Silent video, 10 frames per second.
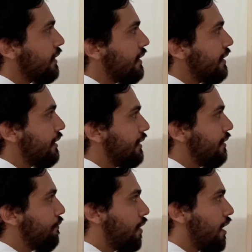
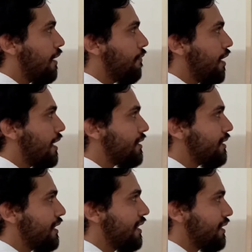We got a
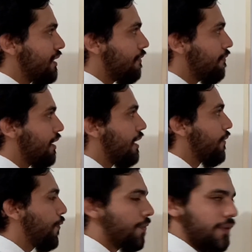6 and we got a
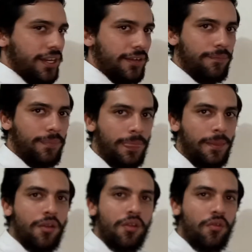3.
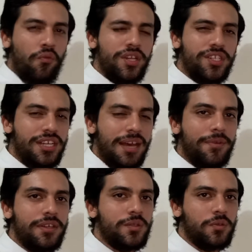Which
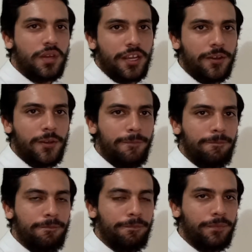number is greater
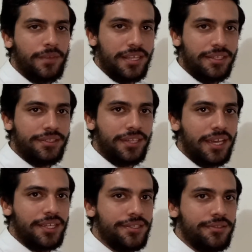in this
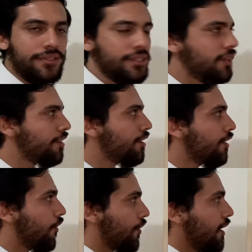case?
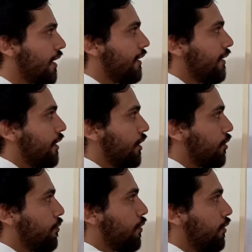Okay,
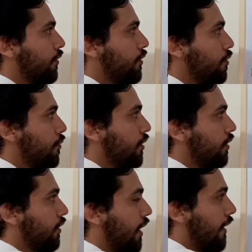you will